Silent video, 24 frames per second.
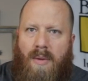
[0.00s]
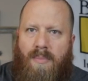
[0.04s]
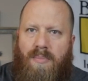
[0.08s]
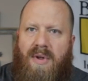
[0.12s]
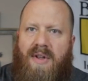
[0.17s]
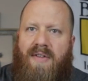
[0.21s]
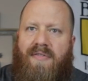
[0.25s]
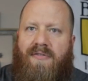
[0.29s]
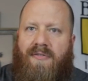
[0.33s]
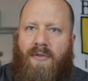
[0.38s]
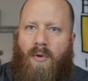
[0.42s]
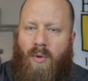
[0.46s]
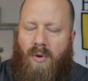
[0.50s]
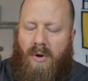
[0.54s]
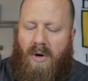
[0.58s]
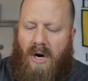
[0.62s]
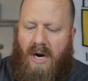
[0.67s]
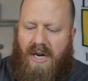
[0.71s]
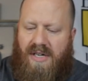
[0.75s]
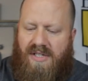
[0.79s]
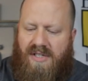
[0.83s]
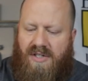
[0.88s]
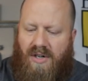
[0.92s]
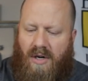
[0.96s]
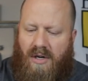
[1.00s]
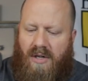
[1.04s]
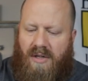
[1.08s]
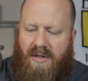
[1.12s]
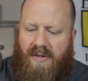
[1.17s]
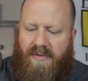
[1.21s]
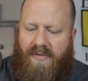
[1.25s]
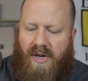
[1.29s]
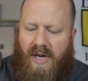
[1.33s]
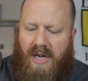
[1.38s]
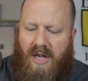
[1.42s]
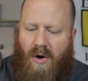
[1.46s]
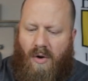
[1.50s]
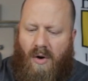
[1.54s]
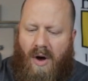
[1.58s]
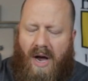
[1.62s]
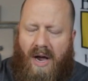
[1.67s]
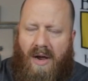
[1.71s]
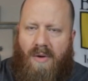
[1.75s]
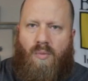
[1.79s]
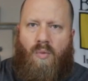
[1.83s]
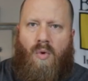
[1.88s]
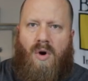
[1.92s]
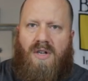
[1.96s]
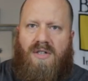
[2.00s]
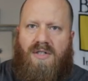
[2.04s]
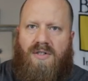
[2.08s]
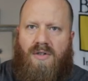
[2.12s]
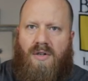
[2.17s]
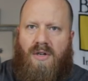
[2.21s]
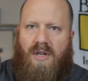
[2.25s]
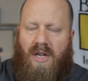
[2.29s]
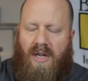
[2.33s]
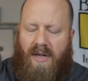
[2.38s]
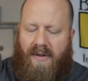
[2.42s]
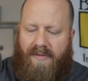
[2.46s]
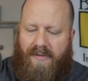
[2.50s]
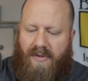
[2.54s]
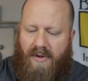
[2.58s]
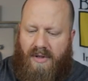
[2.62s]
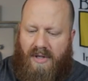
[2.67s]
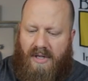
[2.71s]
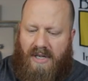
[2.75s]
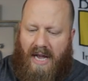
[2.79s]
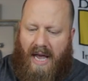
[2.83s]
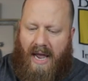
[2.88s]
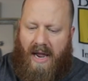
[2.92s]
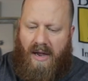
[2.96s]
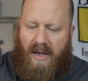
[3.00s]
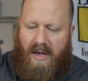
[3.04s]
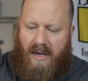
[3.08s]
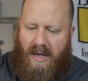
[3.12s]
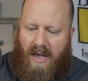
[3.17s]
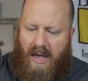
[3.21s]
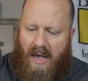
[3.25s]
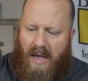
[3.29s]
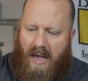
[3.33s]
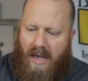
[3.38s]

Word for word: before I started the video, I was looking for the date.